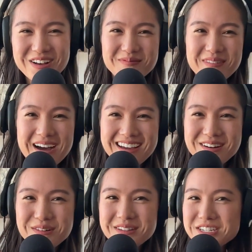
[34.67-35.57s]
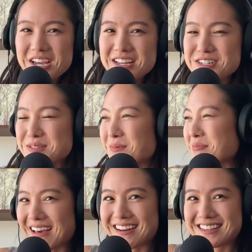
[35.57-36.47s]
My only change is my
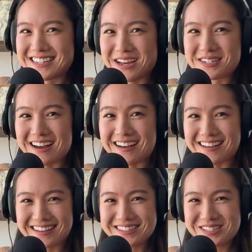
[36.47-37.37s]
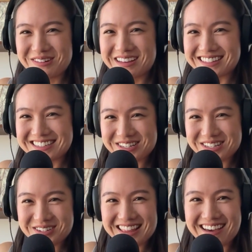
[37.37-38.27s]
plant is now dying, so at least
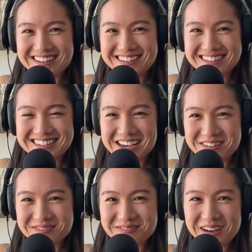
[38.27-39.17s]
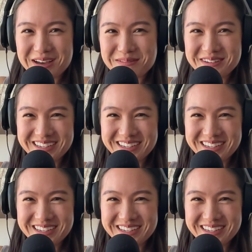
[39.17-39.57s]
there's that dead vibe.